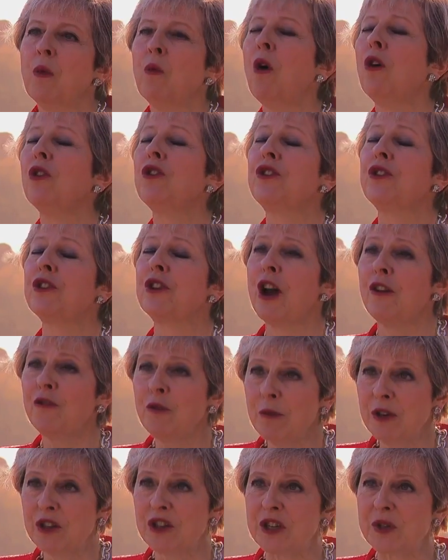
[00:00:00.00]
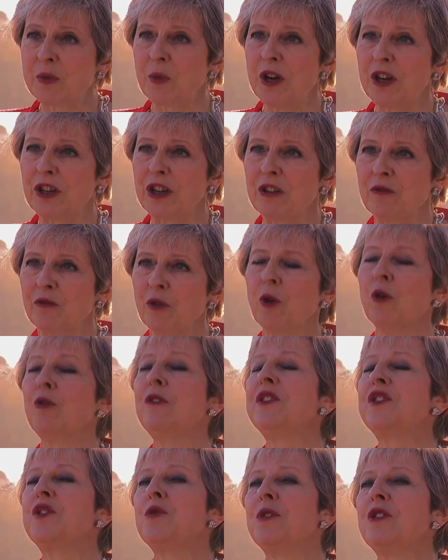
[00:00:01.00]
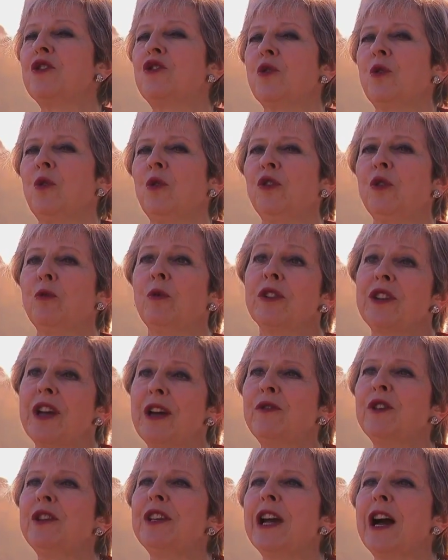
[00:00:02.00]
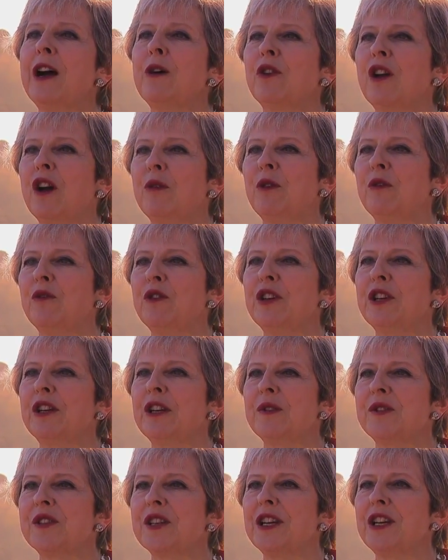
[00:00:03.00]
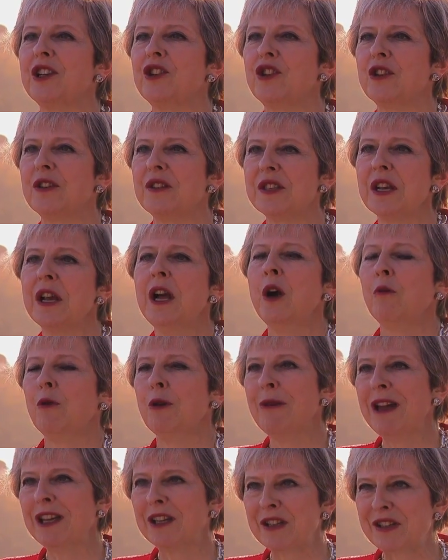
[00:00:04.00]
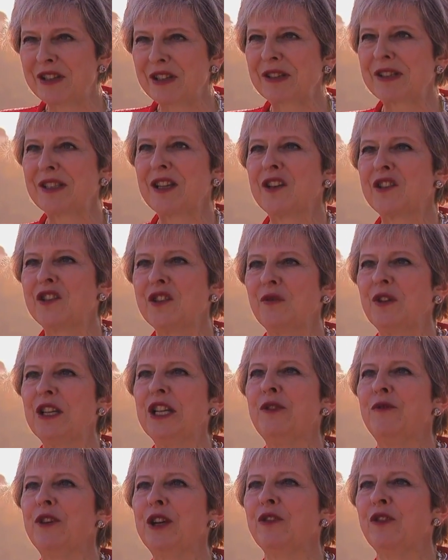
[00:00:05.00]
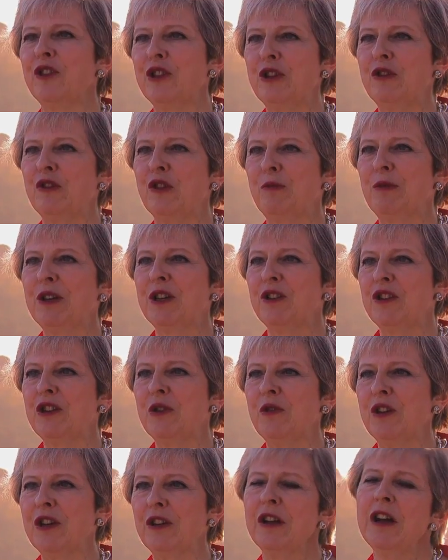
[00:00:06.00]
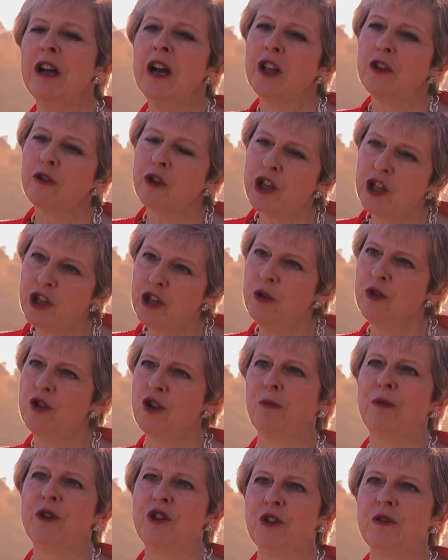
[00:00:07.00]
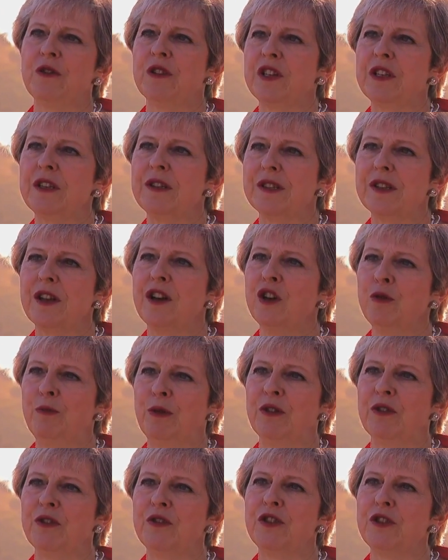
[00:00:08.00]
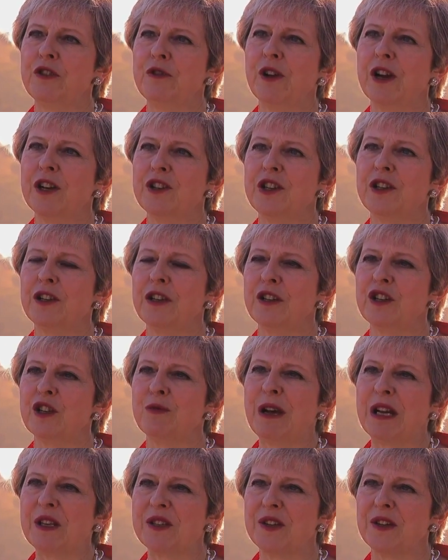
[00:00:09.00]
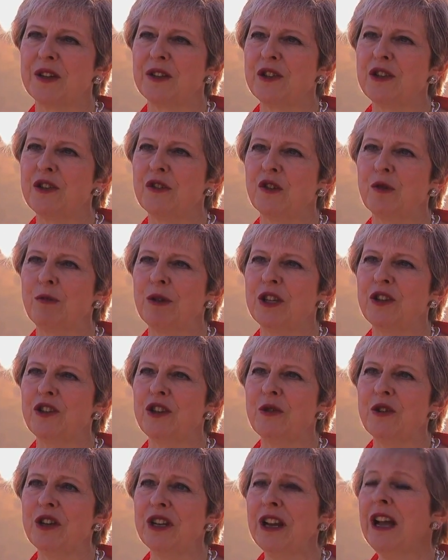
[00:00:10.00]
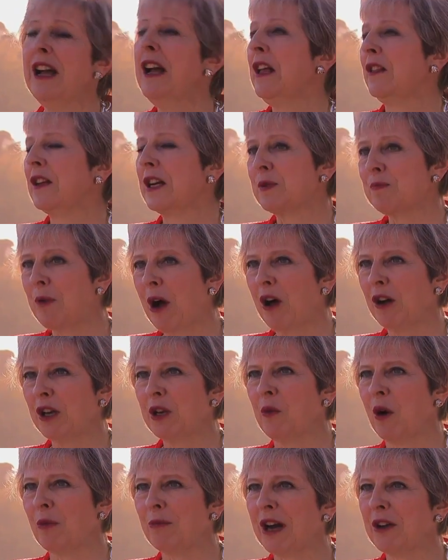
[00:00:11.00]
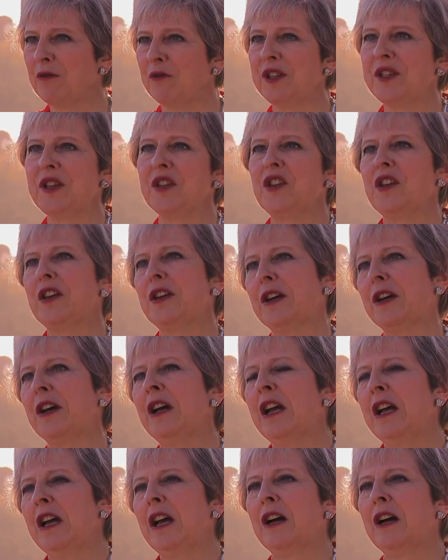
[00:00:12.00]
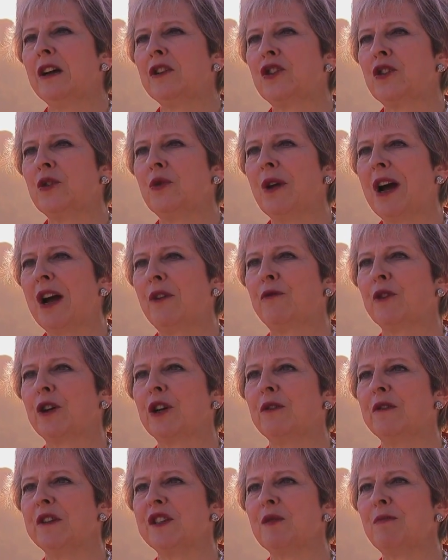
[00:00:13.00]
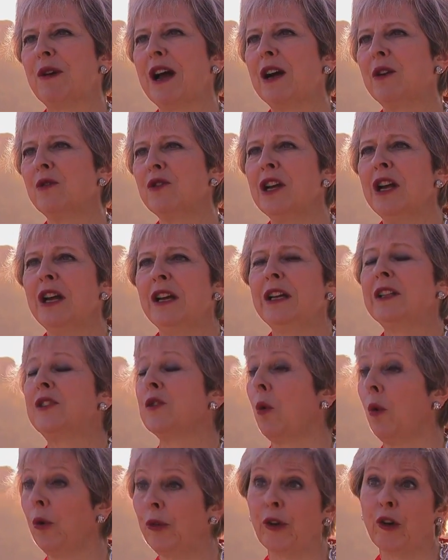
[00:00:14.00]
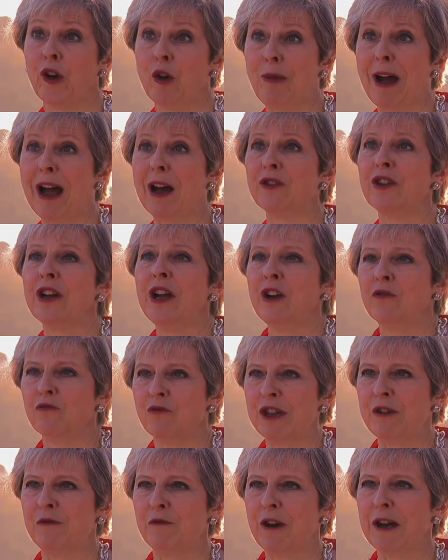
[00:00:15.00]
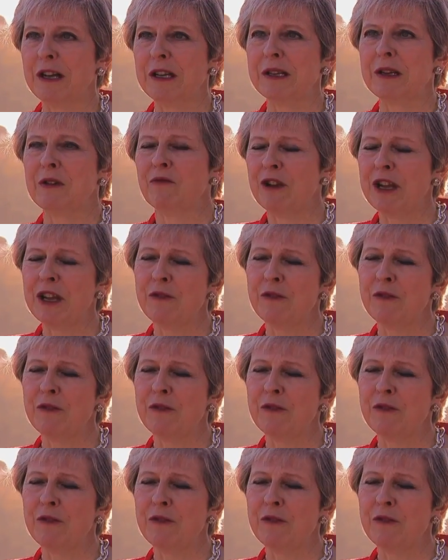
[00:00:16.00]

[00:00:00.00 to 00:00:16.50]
that? What the government is working for is to ensure that whatever the outcome of the negotiations, we make a success of leaving the European Union. There are huge opportunities open to the United Kingdom outside the European Union. That's partly what my visit here to Africa is about. It's also about changing